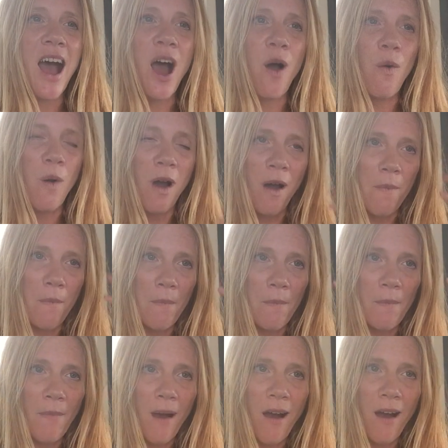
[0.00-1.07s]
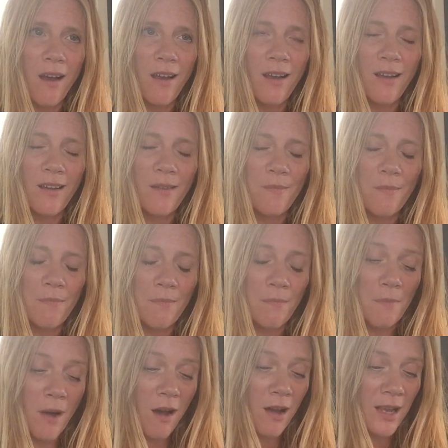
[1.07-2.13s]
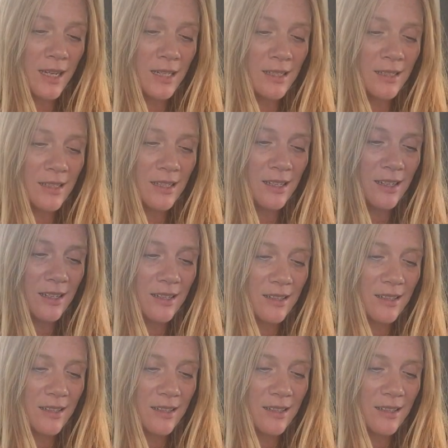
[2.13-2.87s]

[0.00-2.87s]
our mind